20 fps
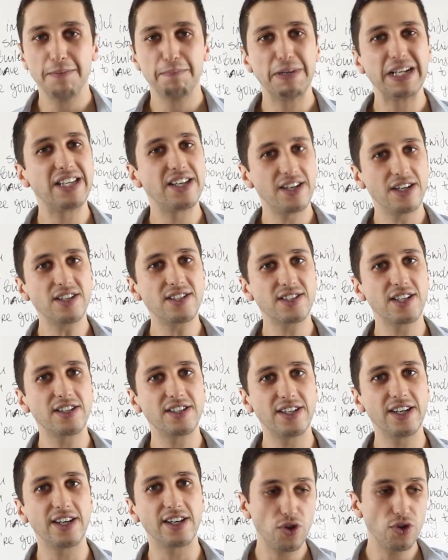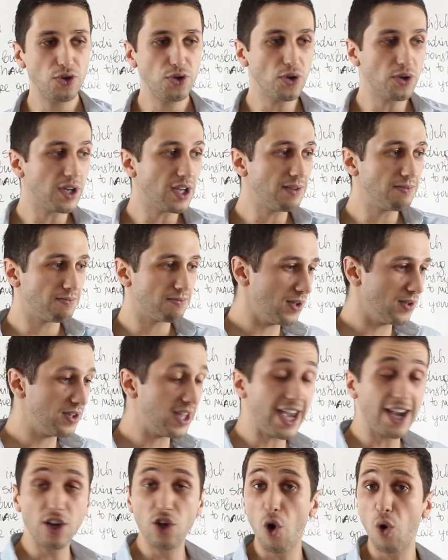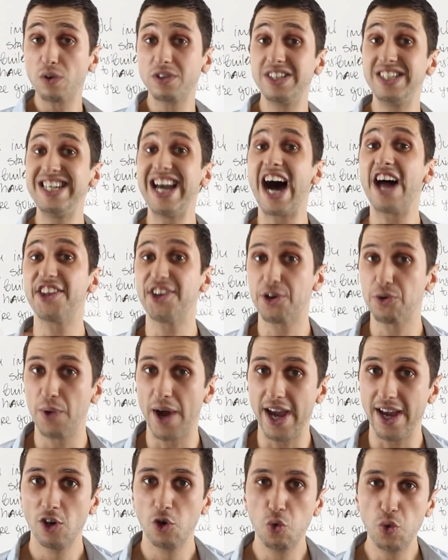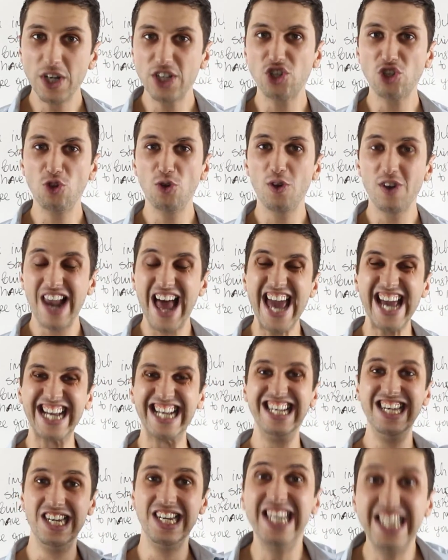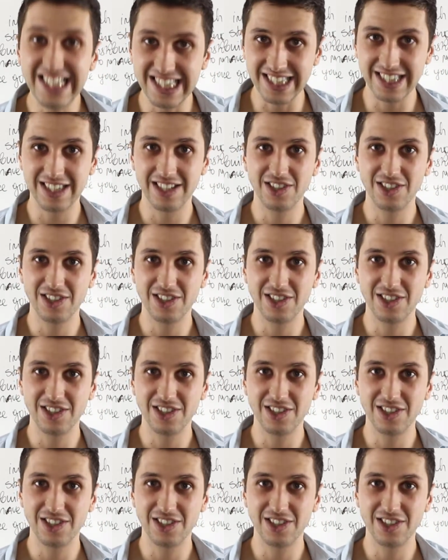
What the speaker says: But here's the thing. You can then go the other way. Which do you like least?